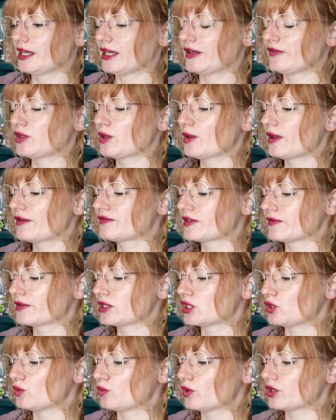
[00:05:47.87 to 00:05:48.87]
If you have
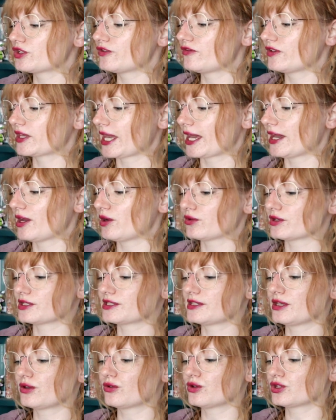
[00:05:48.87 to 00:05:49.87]
something you want to forget or a
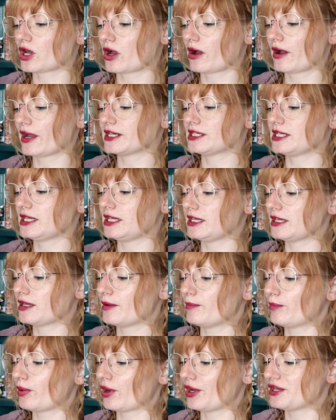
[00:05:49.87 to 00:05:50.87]
secret to hide, he
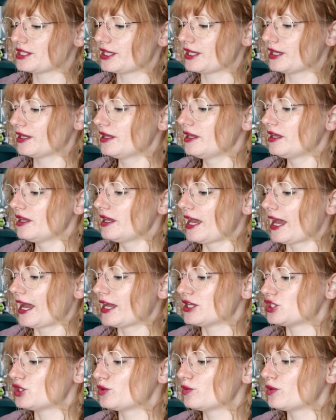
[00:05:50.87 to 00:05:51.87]
can bind it
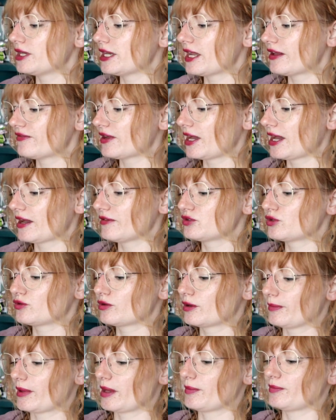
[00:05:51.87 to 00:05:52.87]
and you will never have to
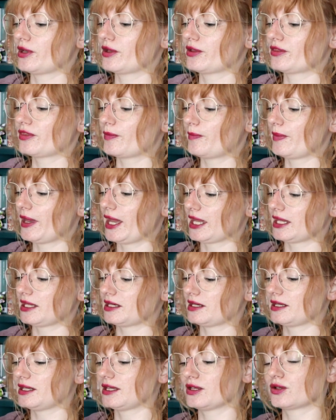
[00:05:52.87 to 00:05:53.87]
remember the
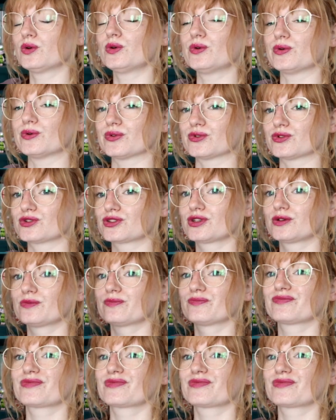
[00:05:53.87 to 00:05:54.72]
pain it caused.